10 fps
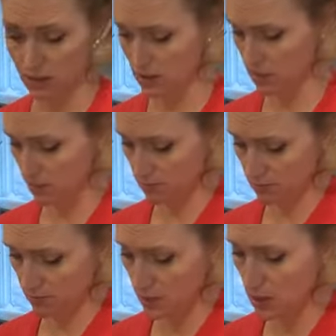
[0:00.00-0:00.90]
in here.
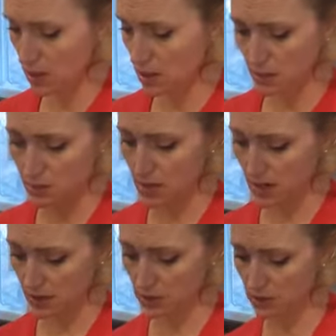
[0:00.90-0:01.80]
I'm
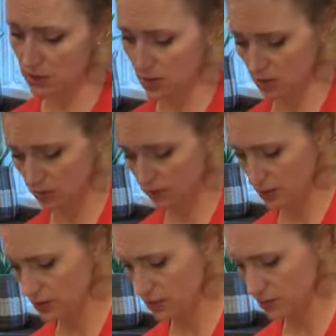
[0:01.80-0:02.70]
not gonna use all of
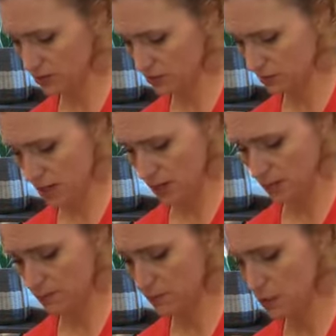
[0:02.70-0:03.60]
it,
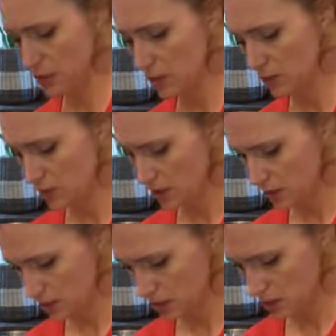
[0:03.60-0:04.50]
okay?
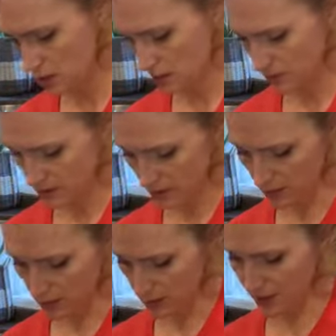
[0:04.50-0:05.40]
Obviously
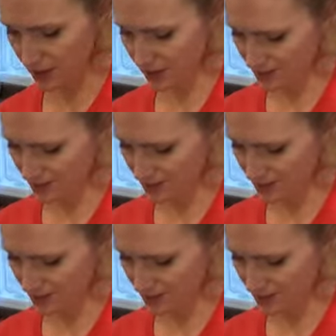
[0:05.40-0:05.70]
my